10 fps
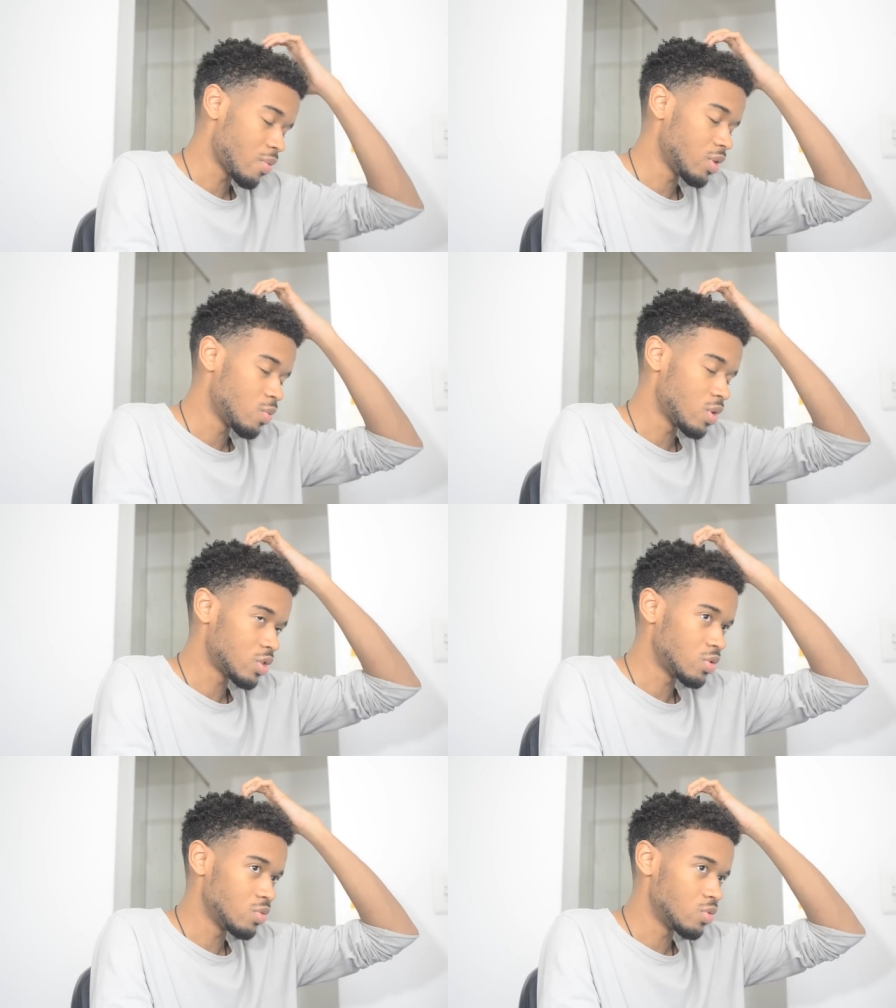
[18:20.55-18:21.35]
I really want
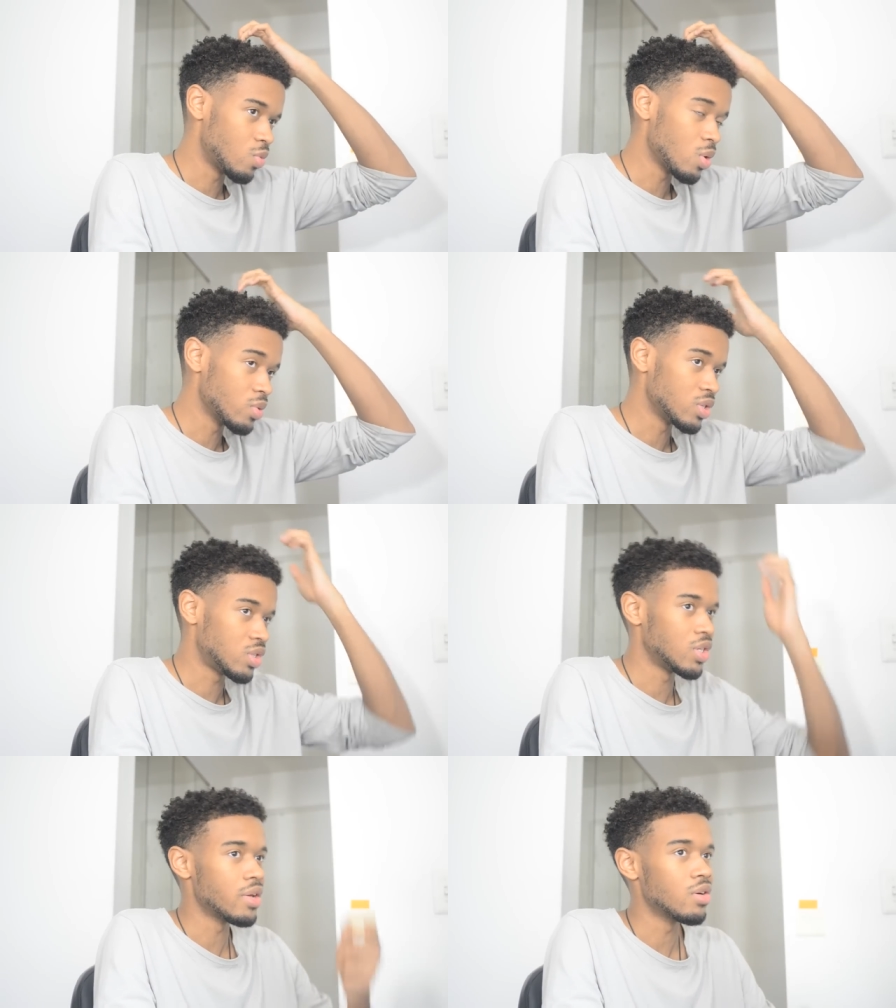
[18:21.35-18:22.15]
to grow this
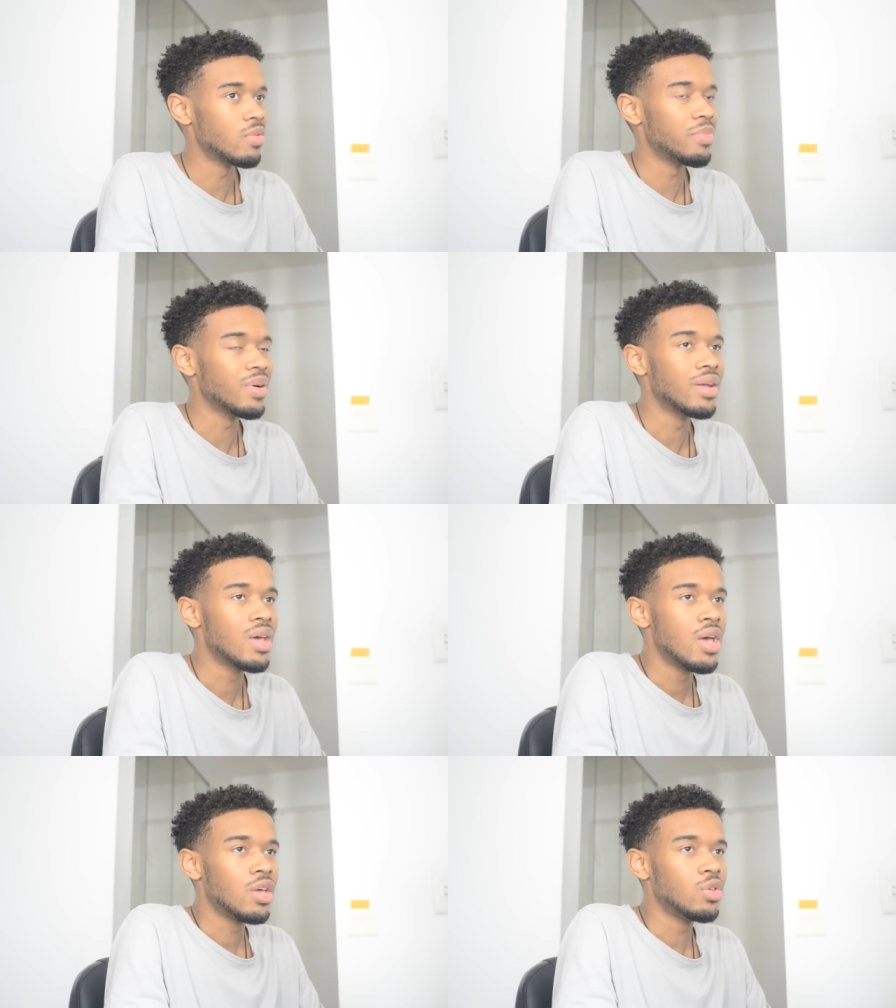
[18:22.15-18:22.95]
channel, but
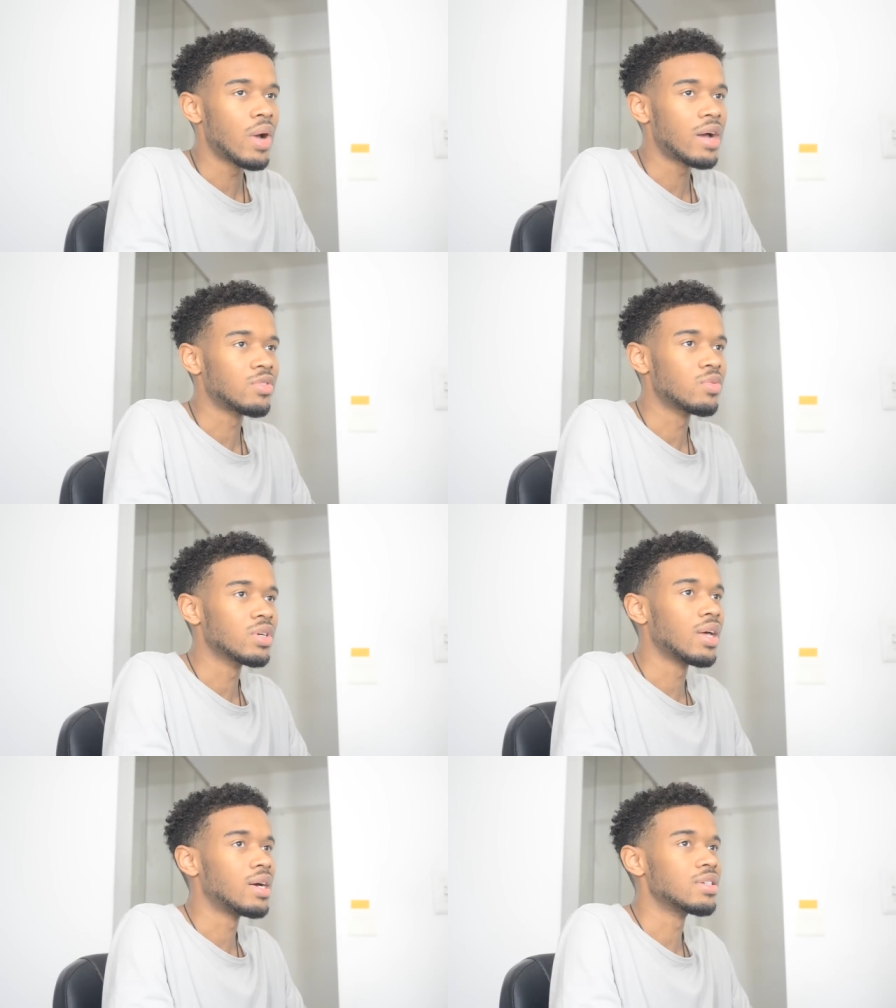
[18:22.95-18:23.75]
you have to
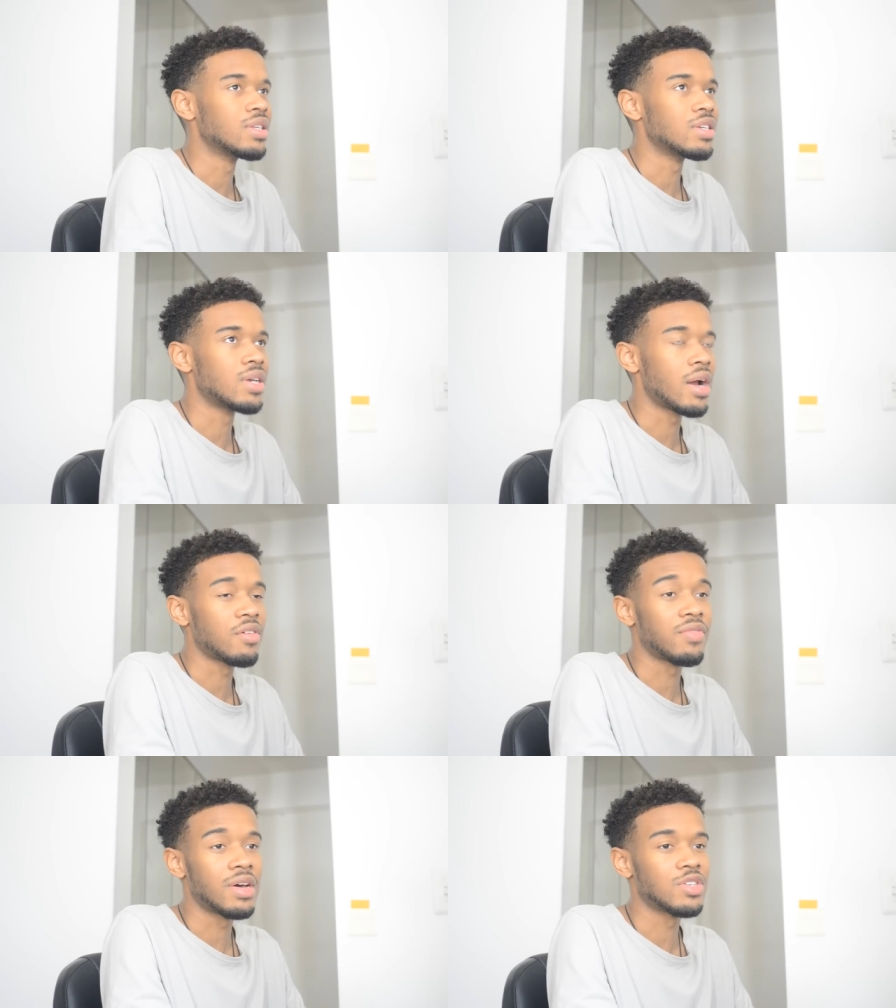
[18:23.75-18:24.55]
realize that
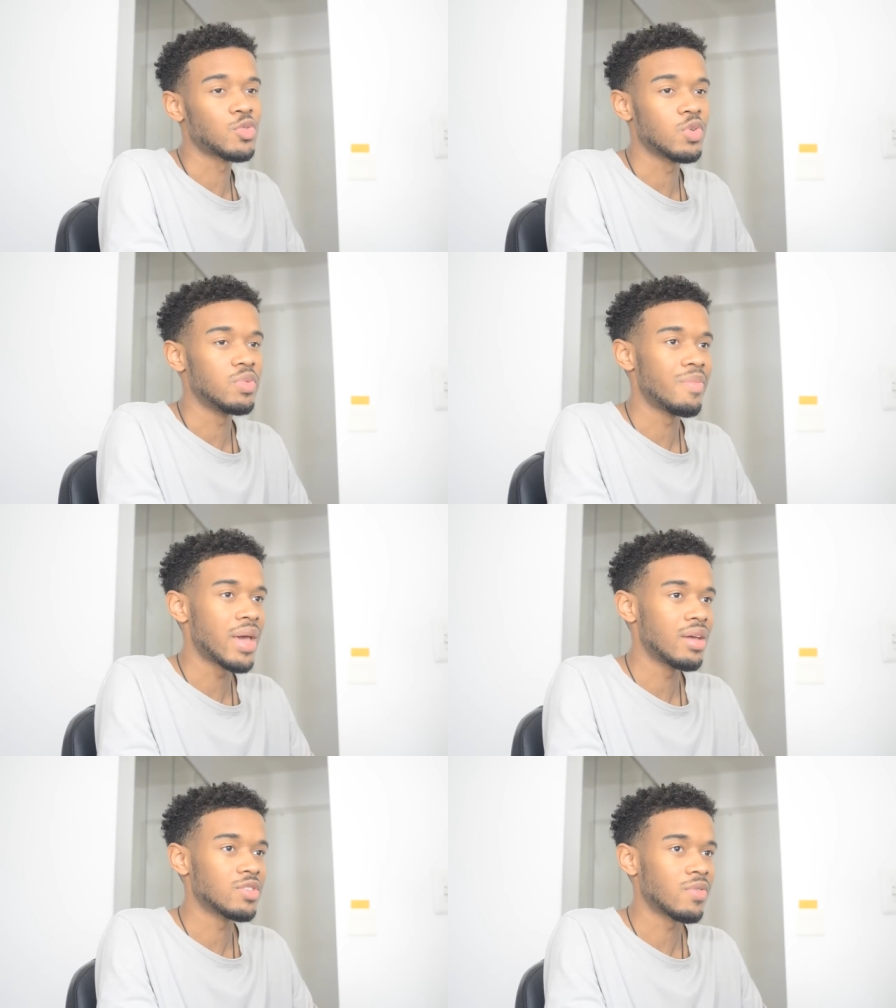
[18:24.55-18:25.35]
sacrifices will be
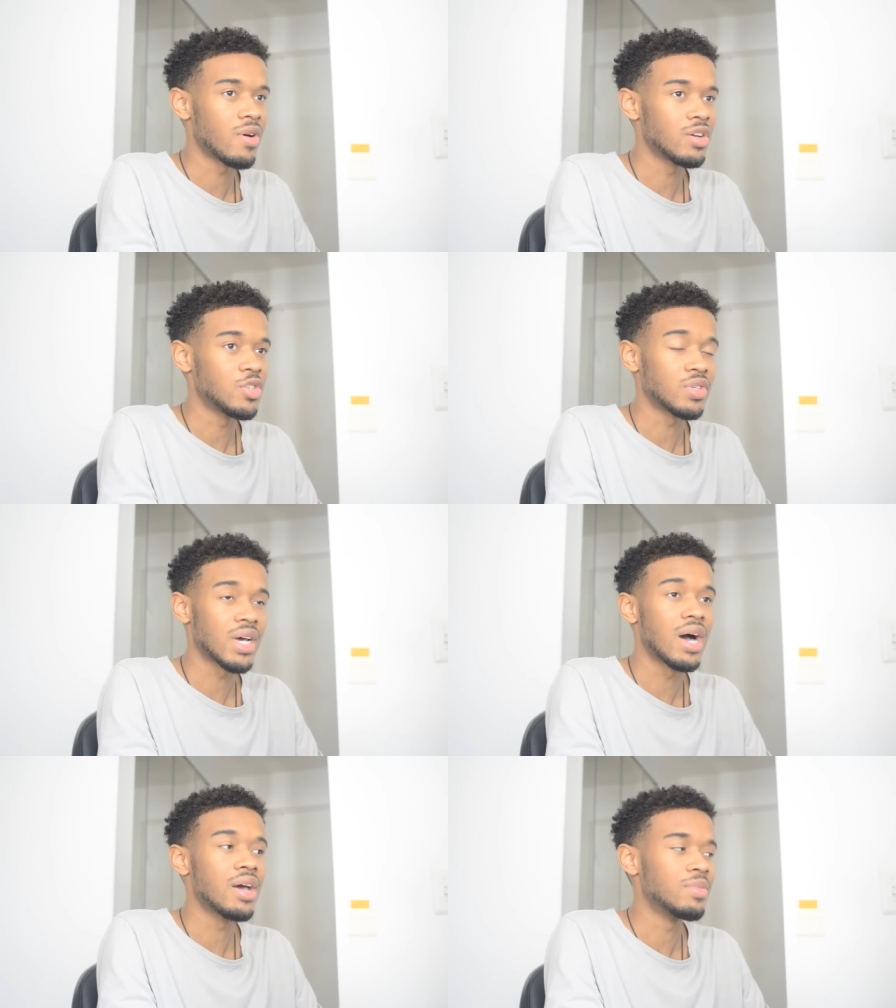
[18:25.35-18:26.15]
made as far as your
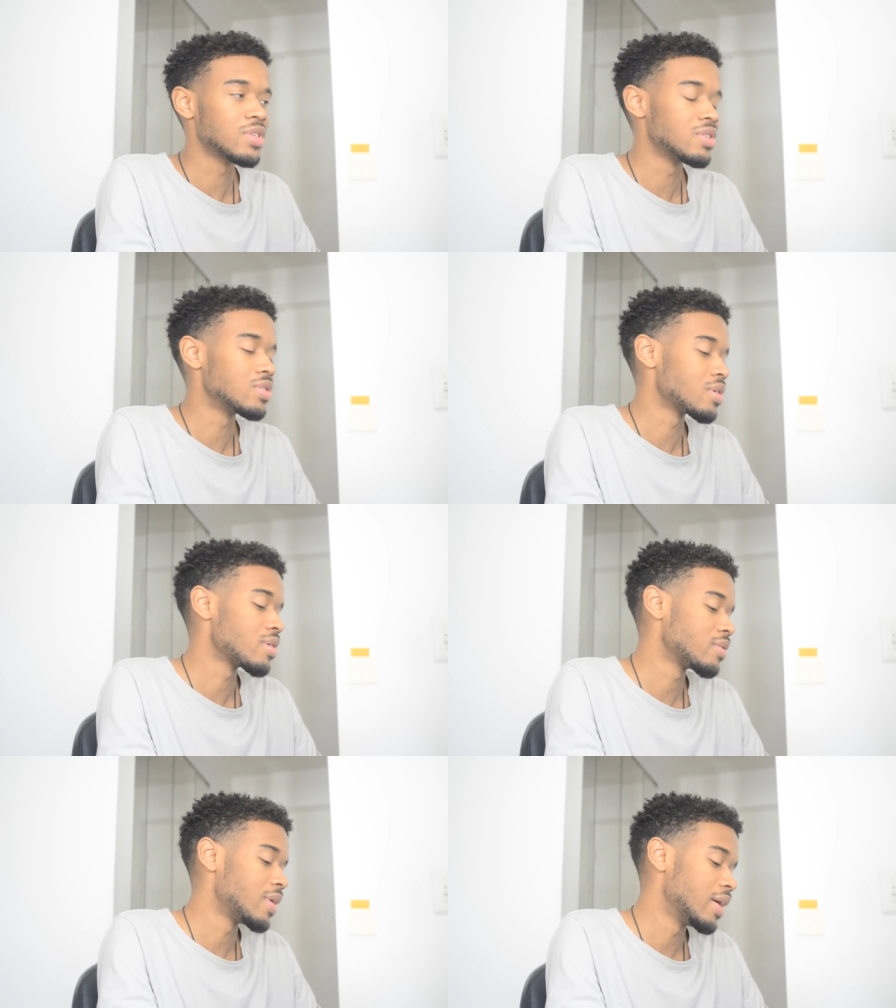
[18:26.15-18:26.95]
time is
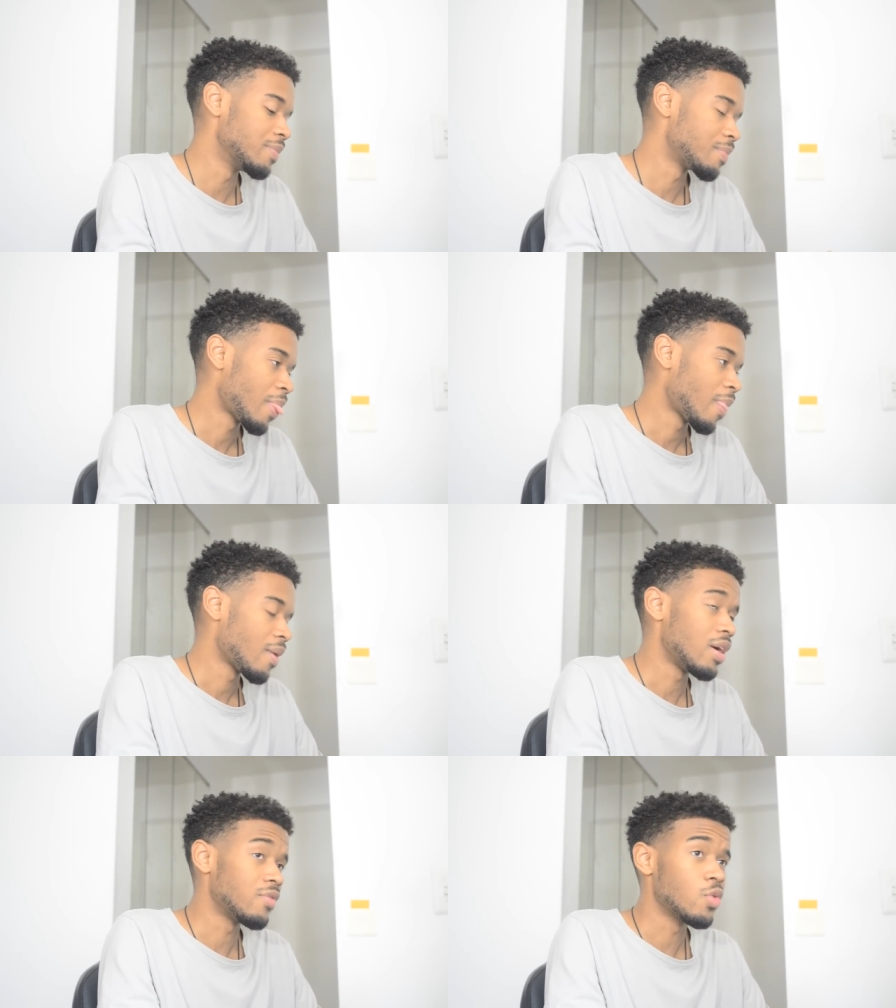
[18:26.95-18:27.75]
concerned, and
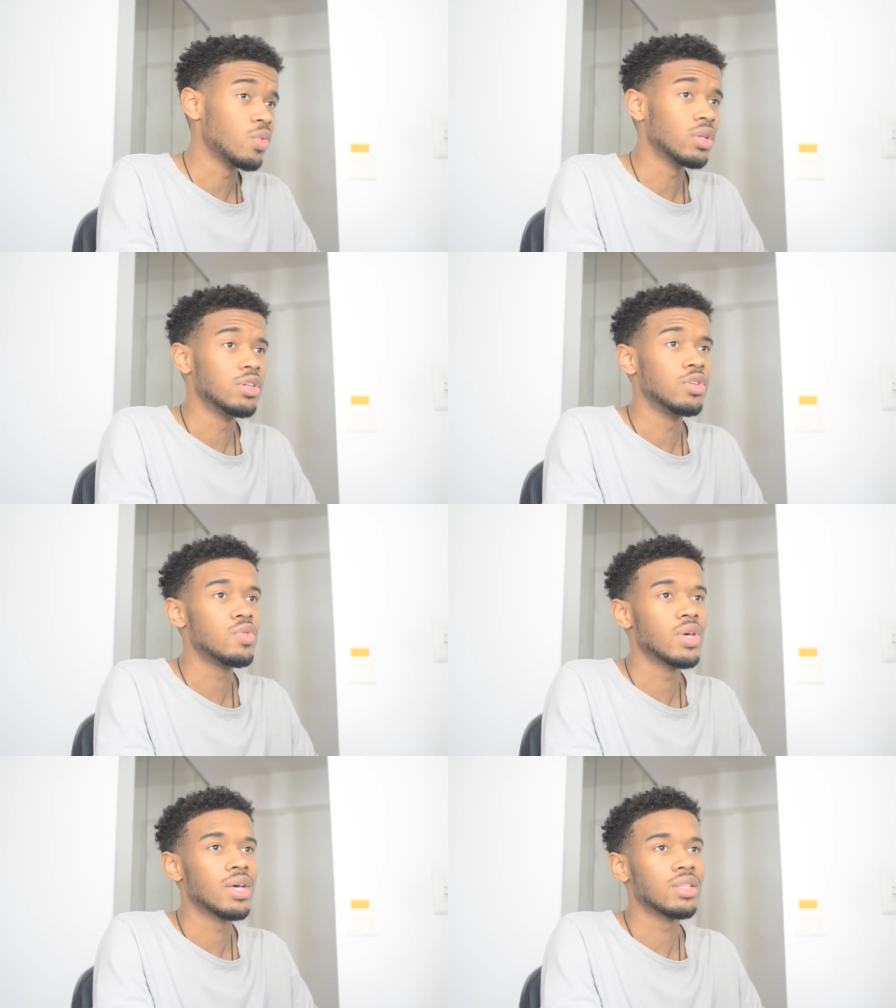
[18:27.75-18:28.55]
if you're willing to
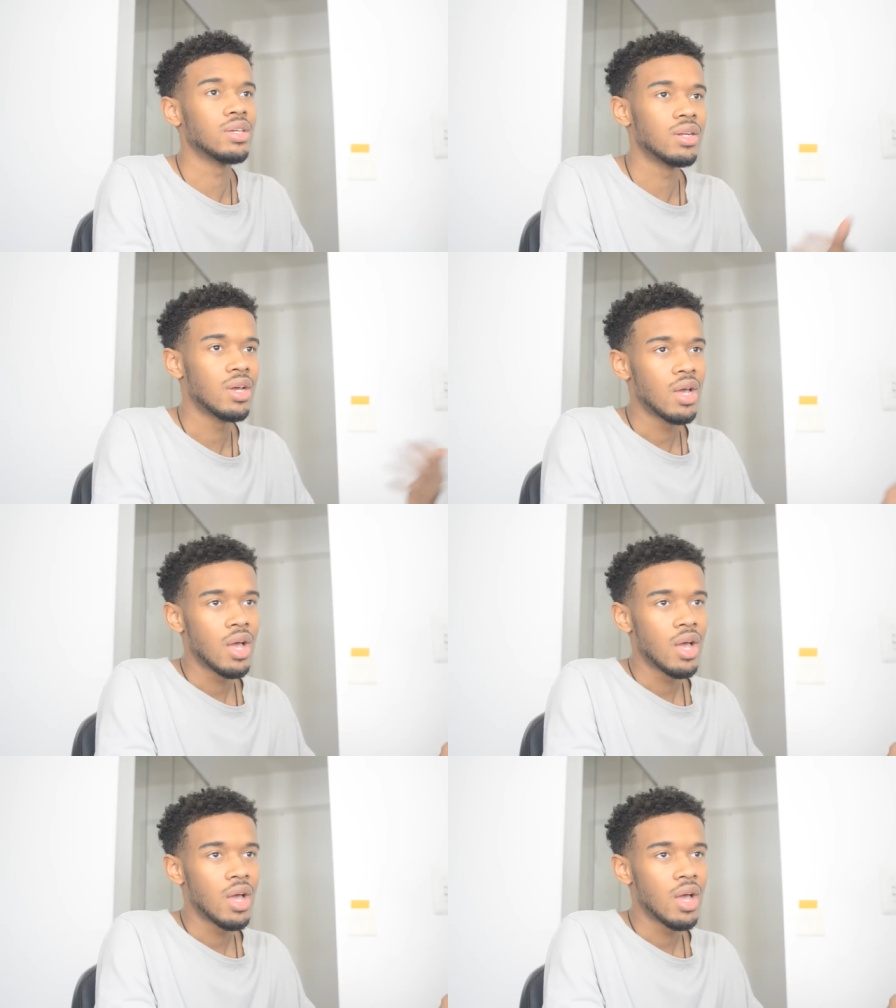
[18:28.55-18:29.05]
do that, then